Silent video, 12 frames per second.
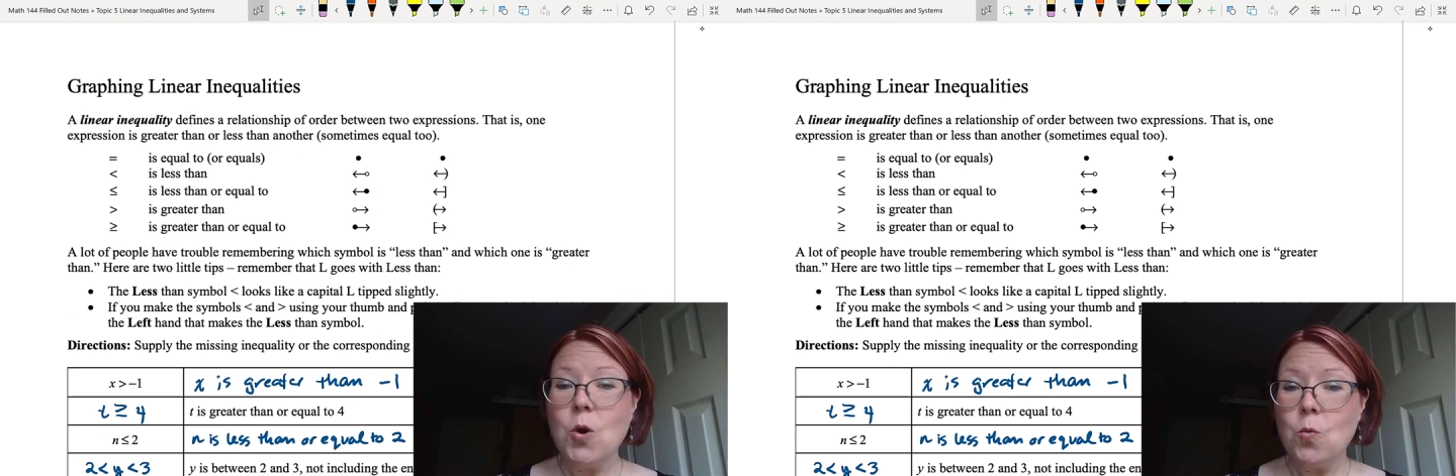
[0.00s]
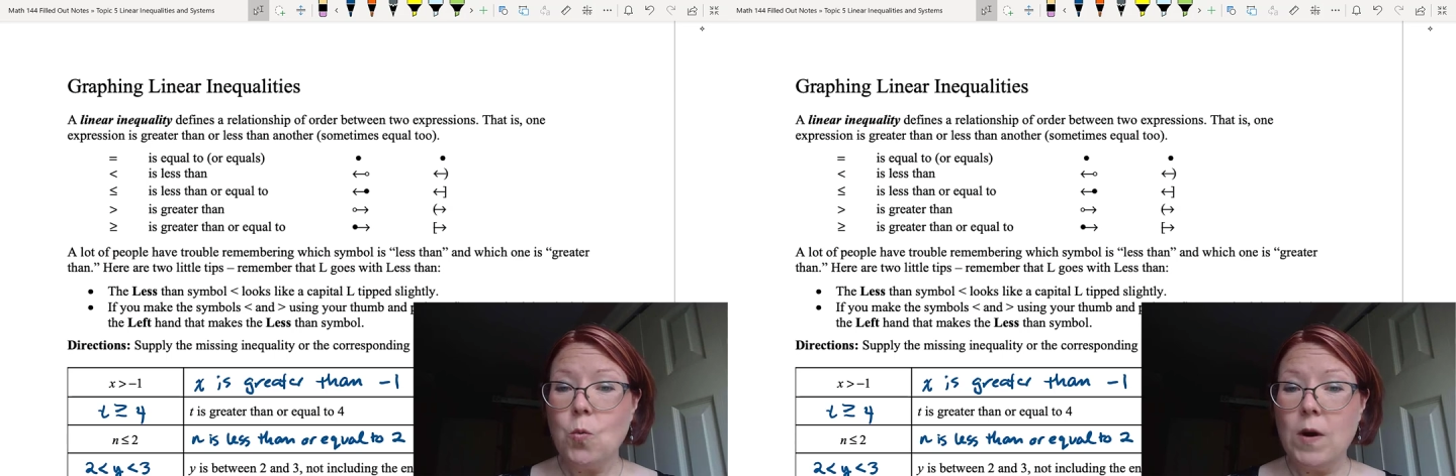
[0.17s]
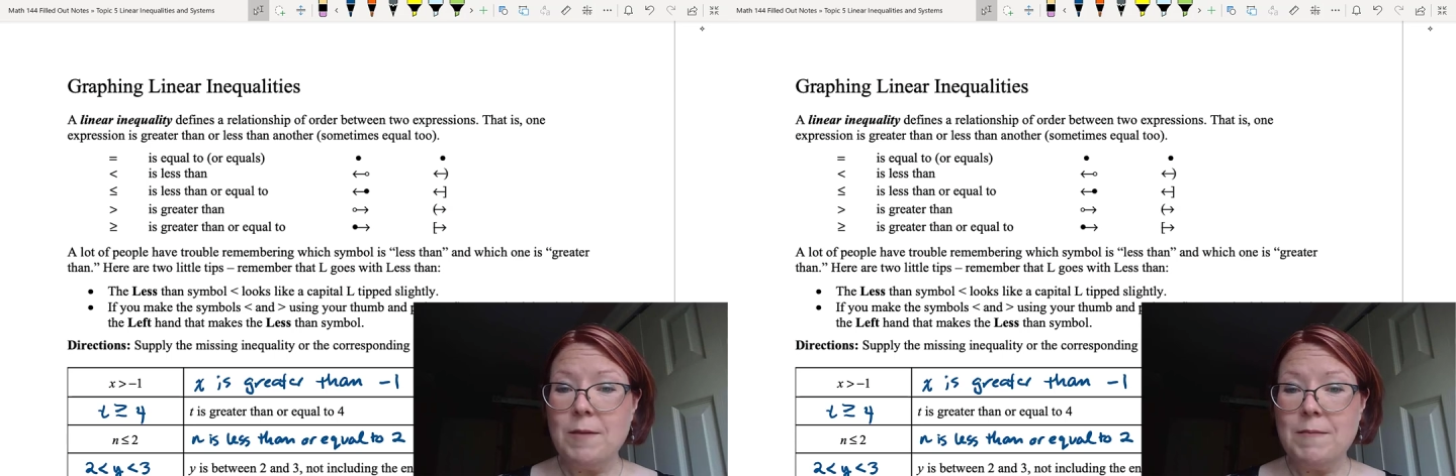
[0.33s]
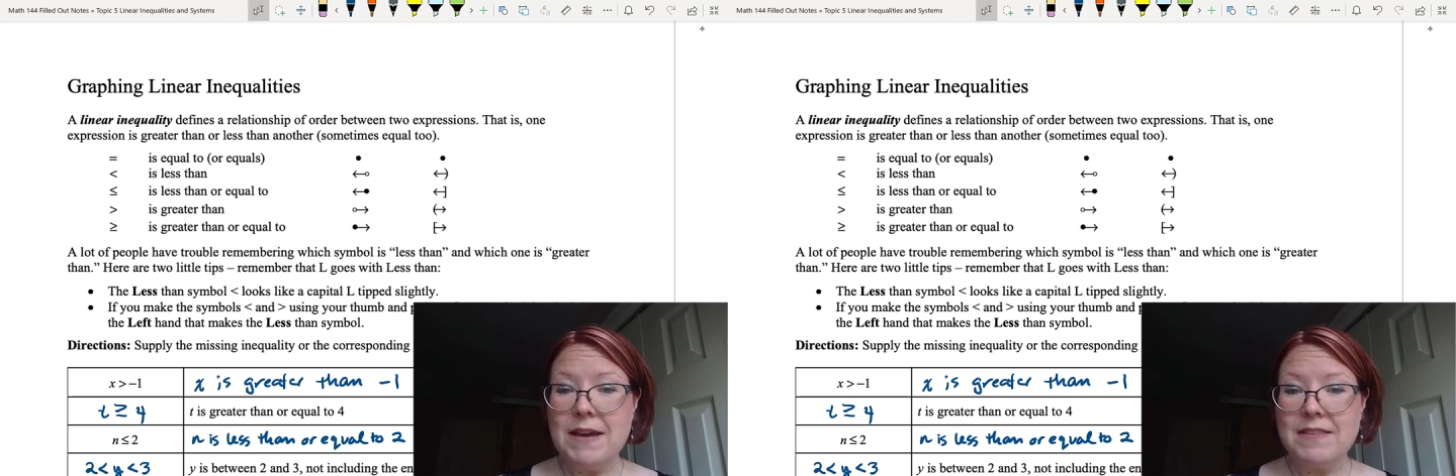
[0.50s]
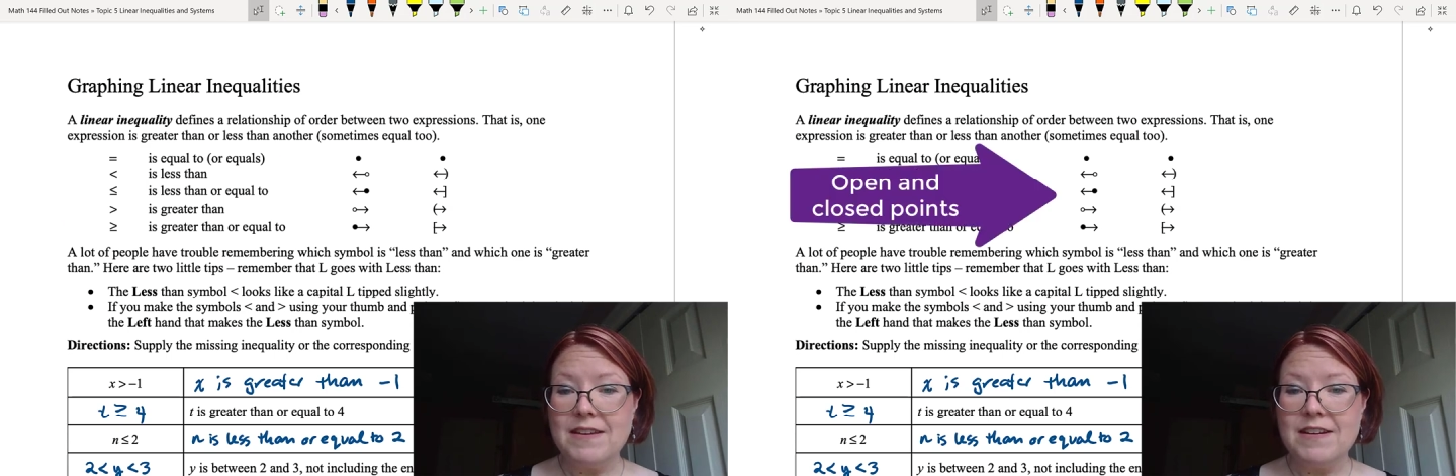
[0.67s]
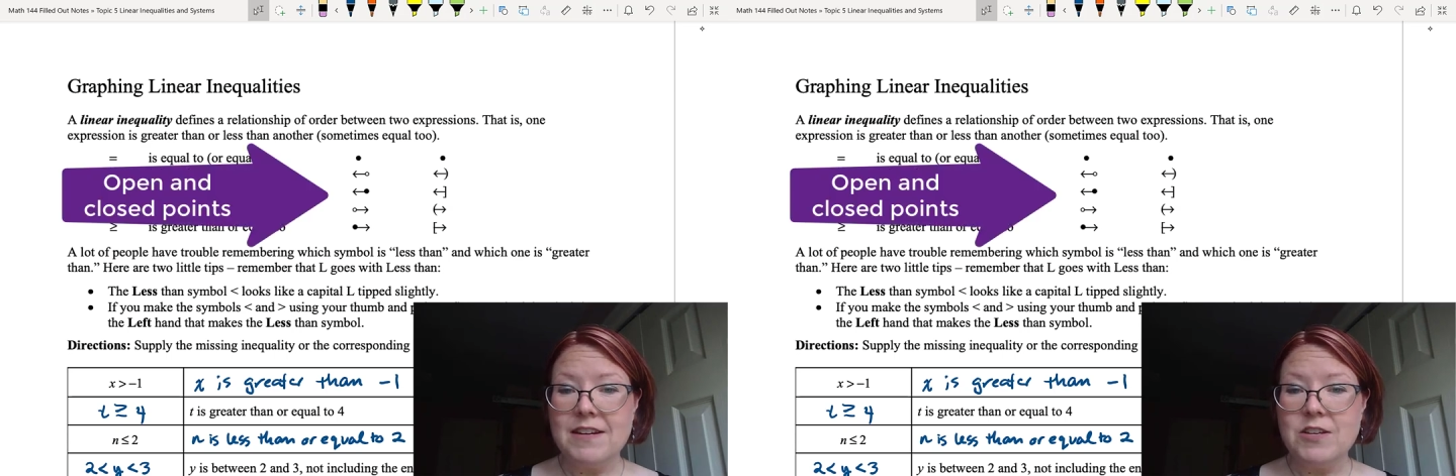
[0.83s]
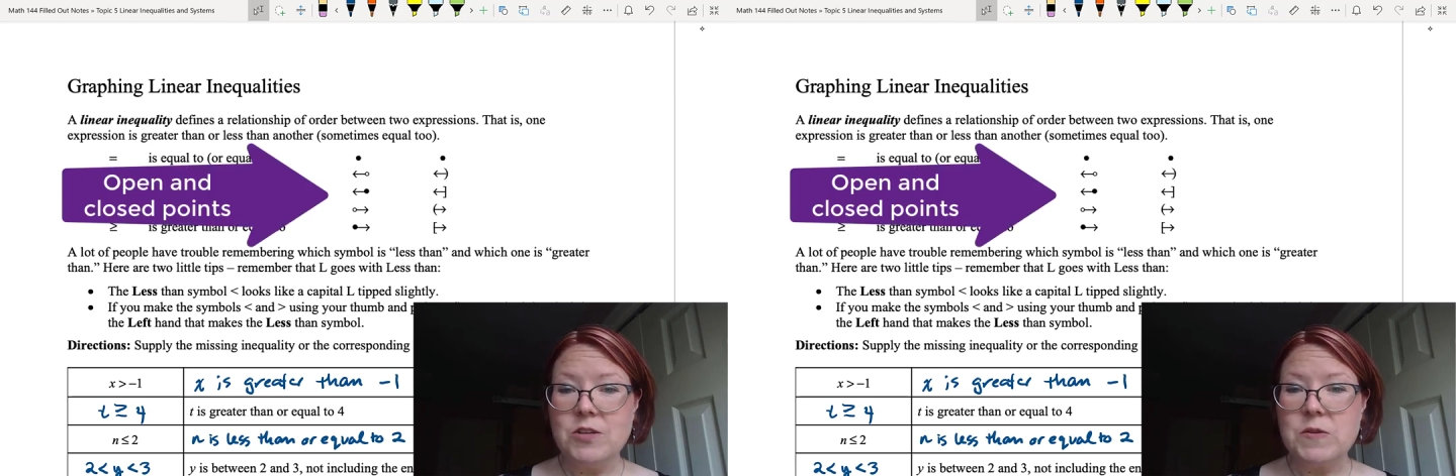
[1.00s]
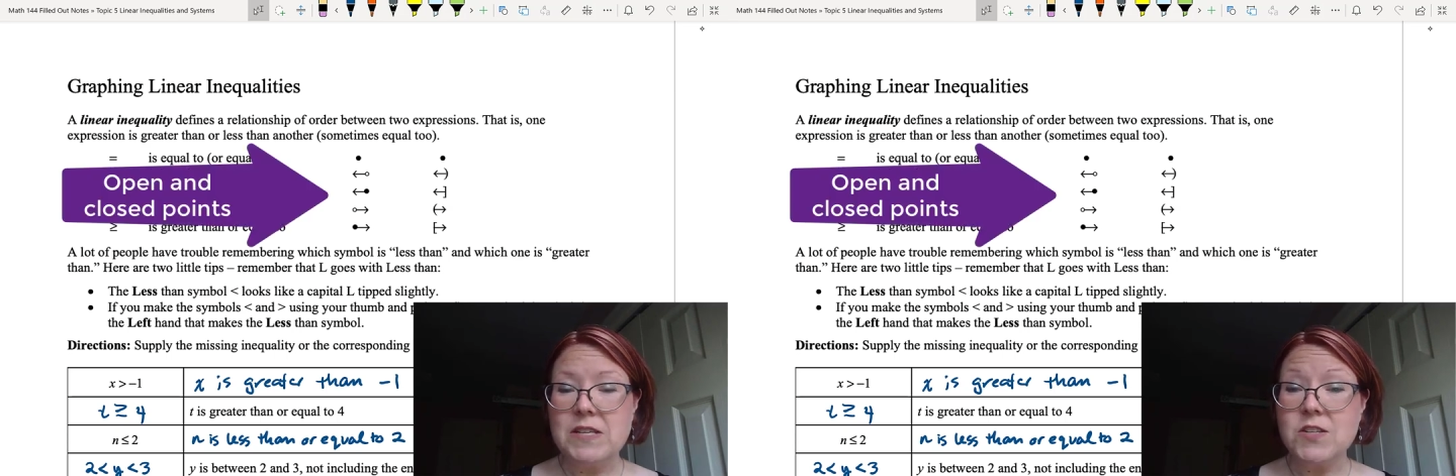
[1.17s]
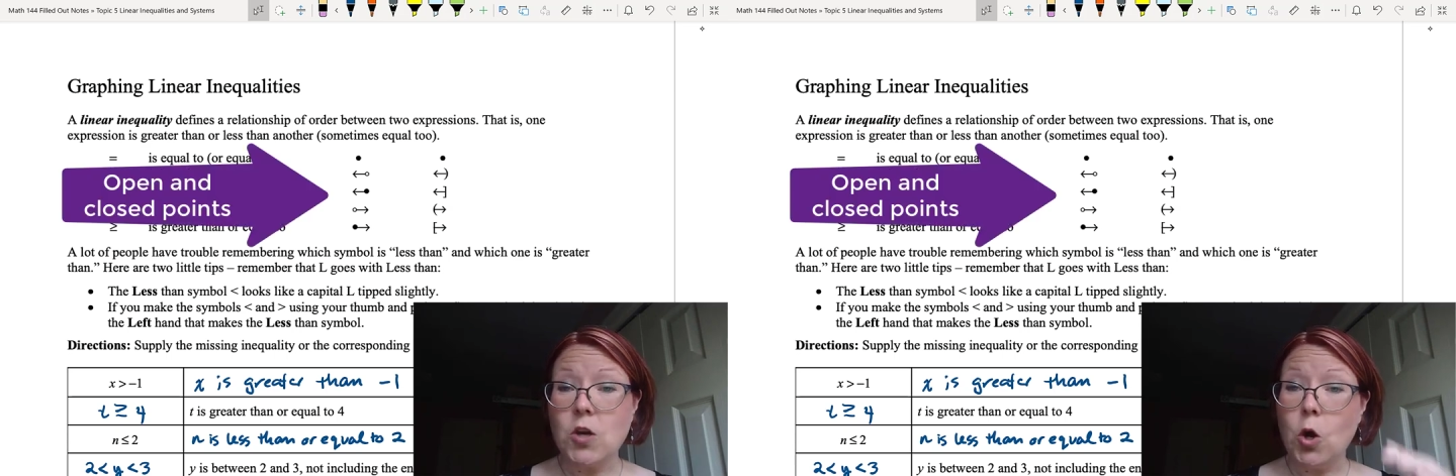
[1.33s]
One method
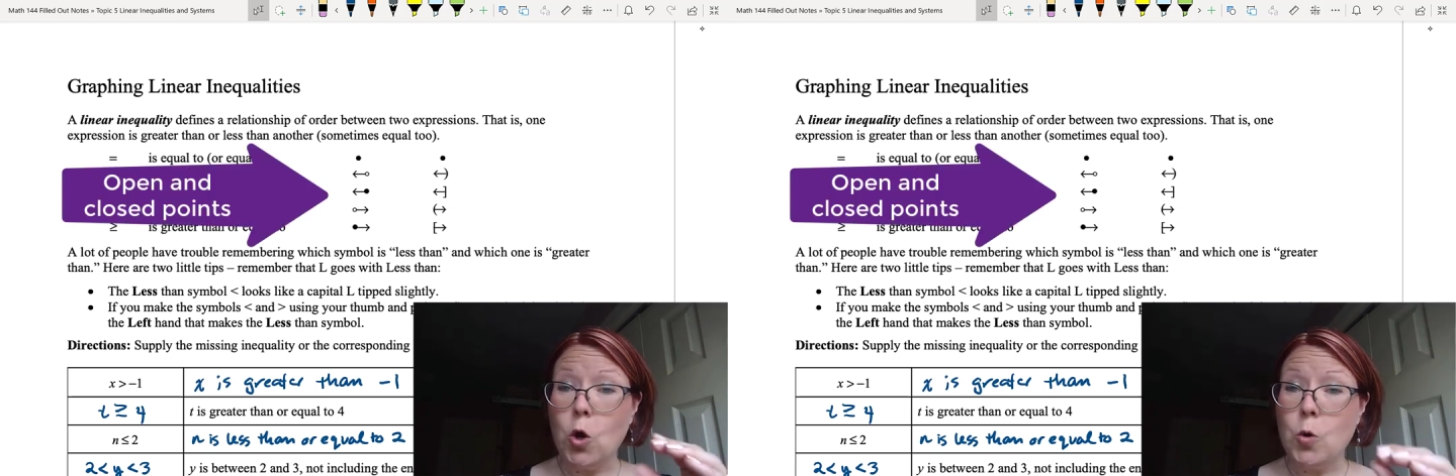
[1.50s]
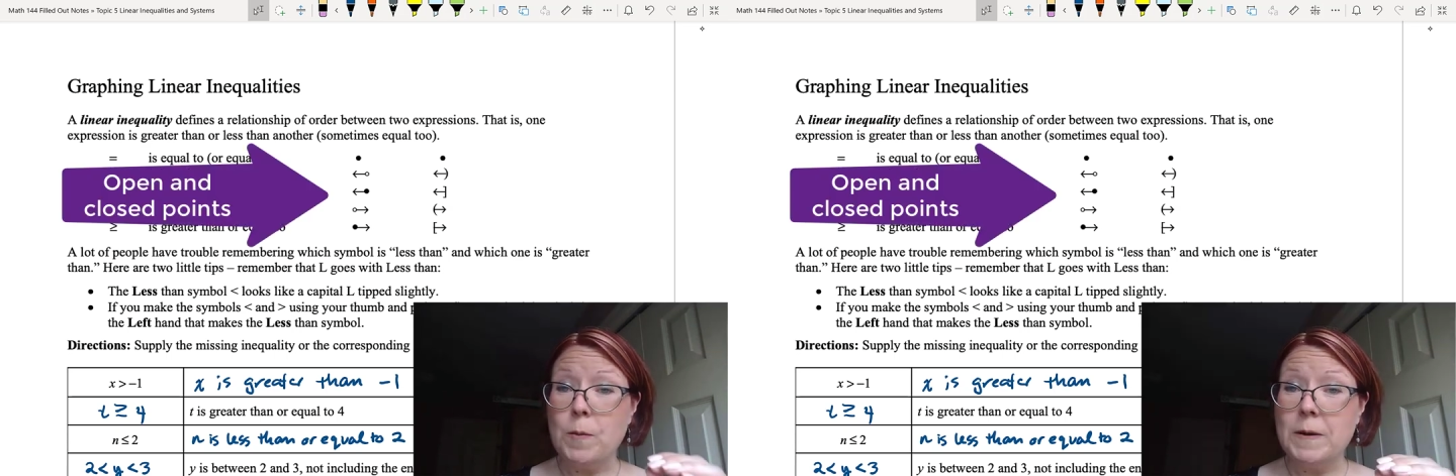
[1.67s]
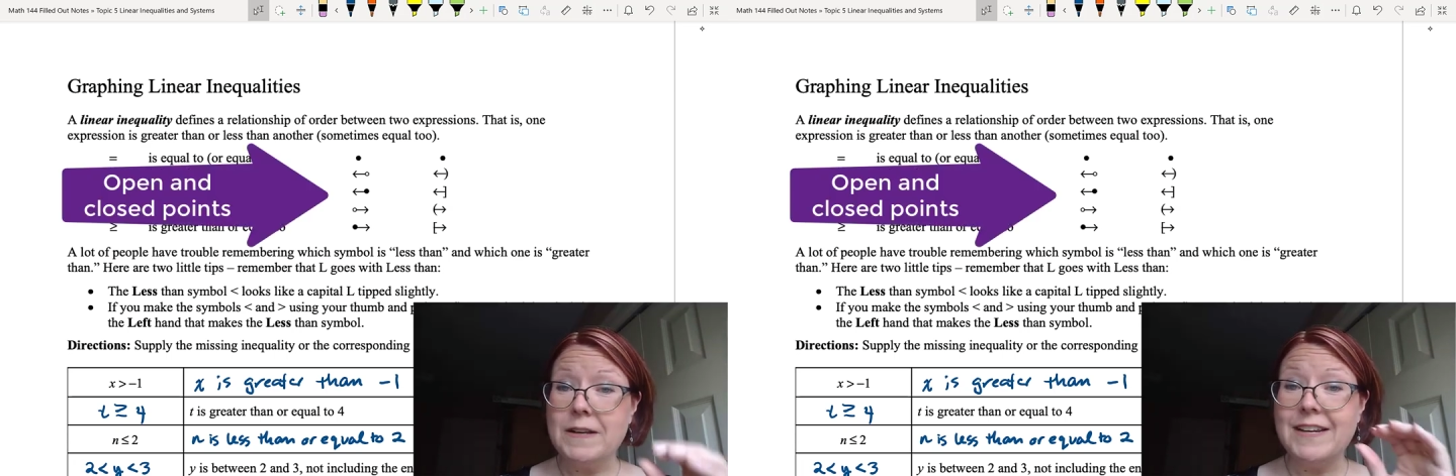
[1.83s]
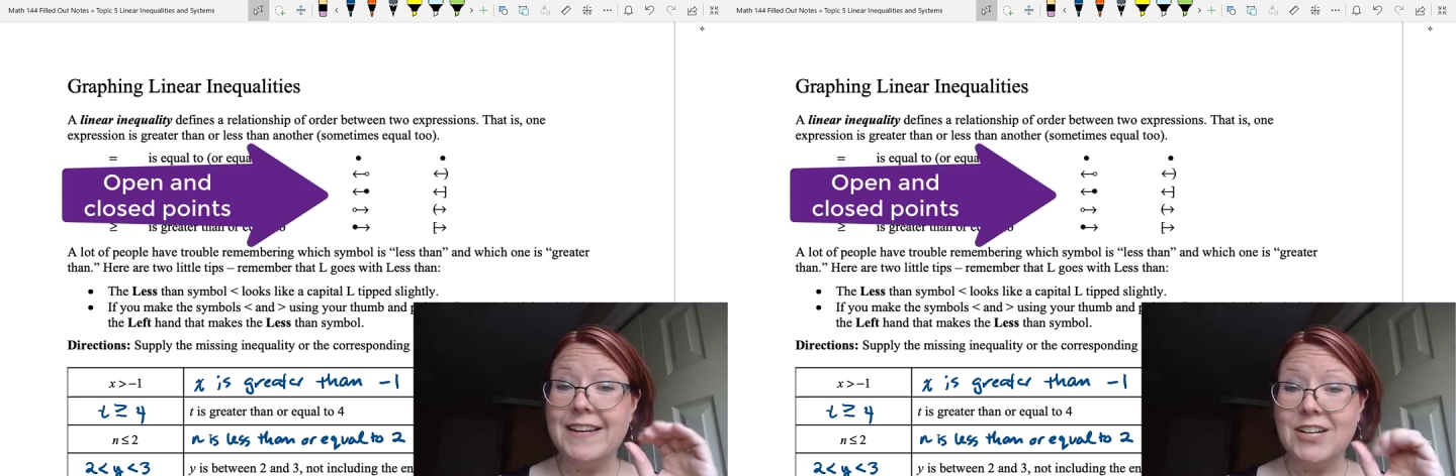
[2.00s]
uses open